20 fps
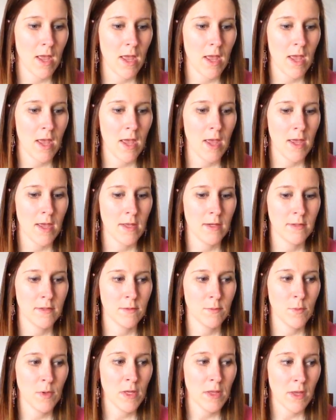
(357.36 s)
And
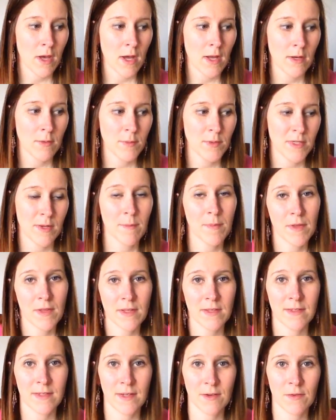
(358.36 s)
we thought it was something
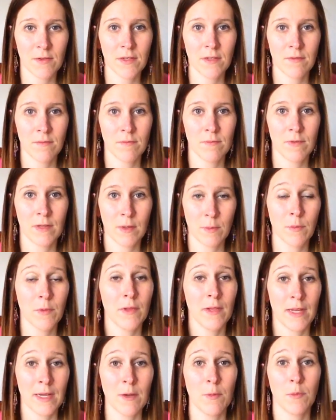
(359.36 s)
that sounded that
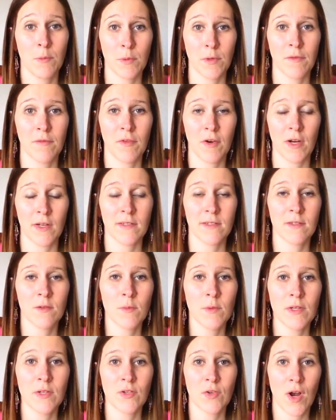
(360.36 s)
like it would work for us. So
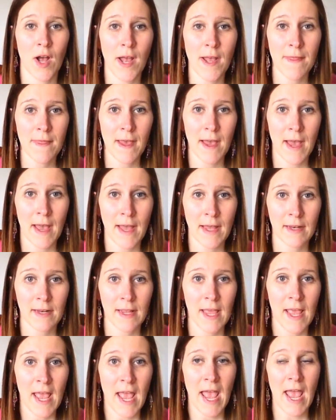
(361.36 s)
we tried
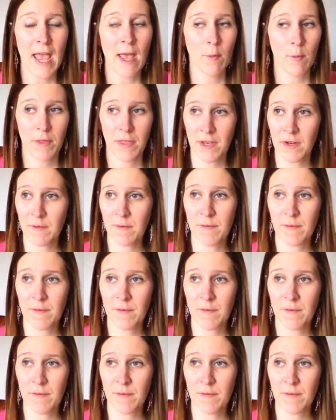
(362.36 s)
that, and within a